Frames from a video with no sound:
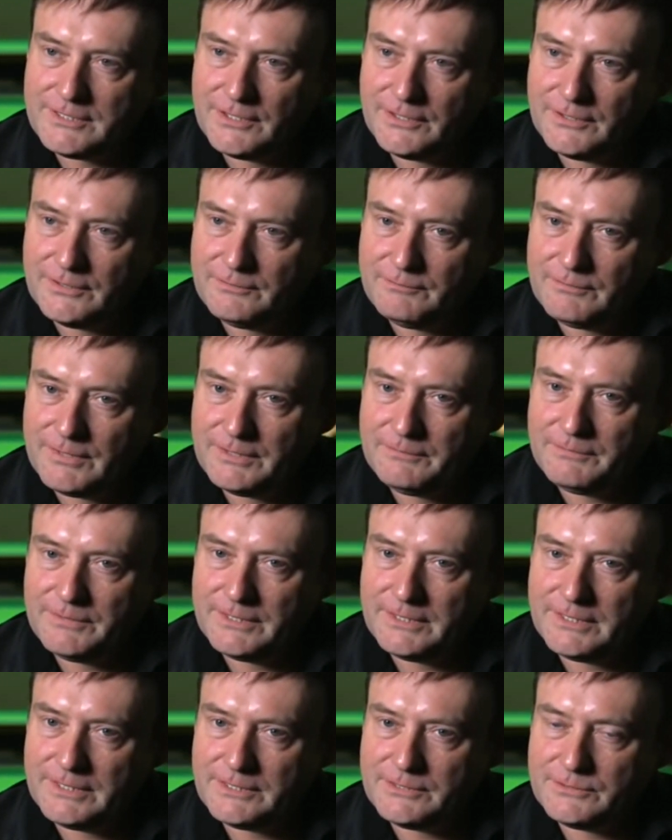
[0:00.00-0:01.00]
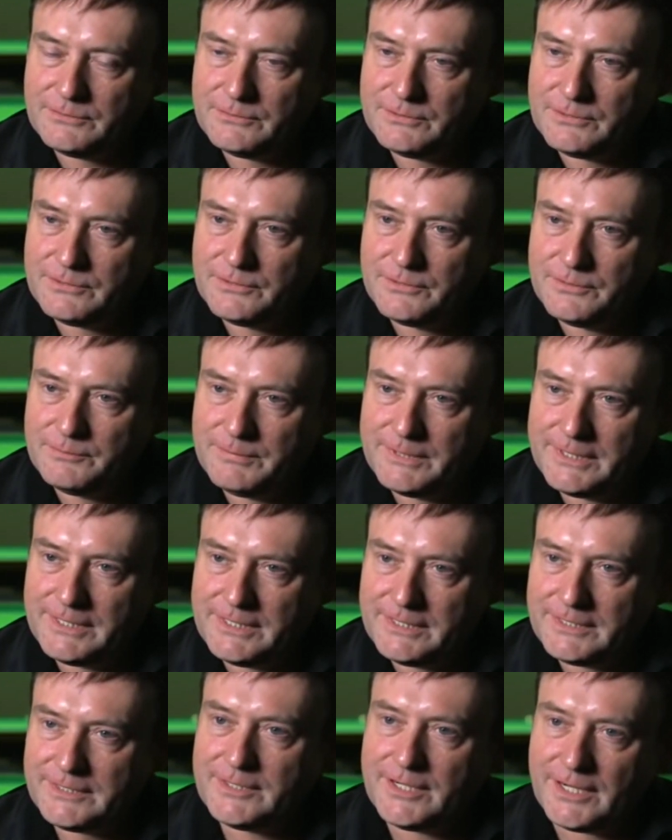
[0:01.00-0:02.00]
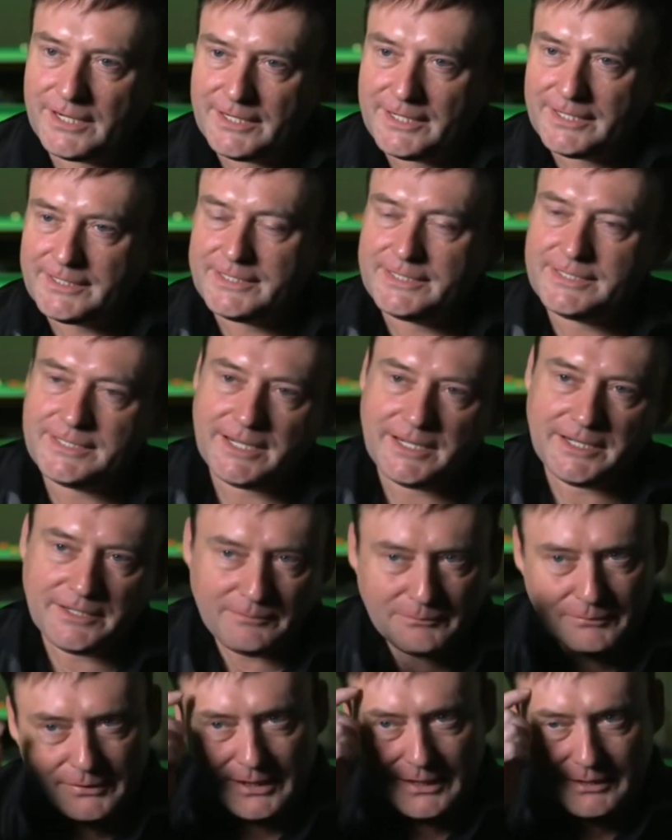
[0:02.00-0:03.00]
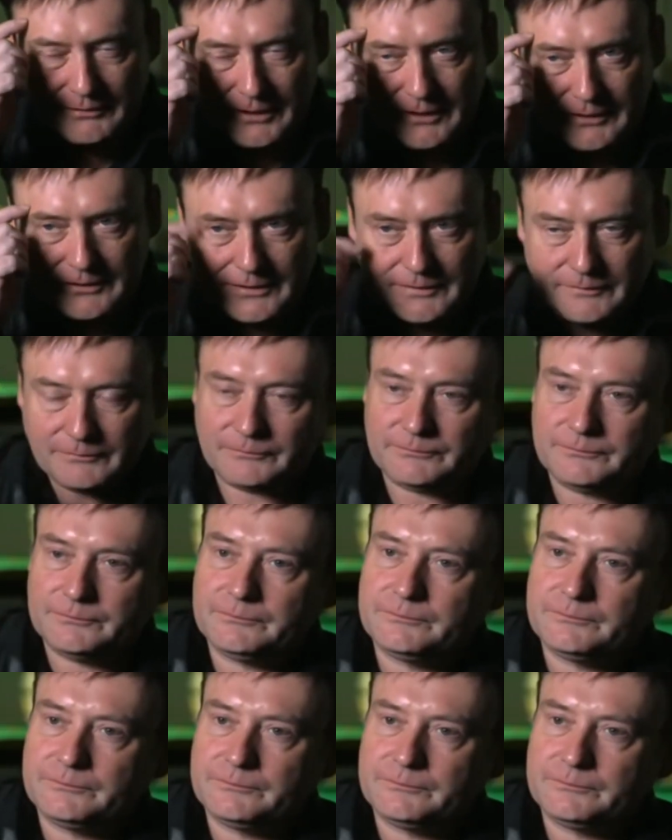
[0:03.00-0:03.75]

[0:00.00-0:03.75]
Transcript: so maybe there's always going to be an entertaining player out there.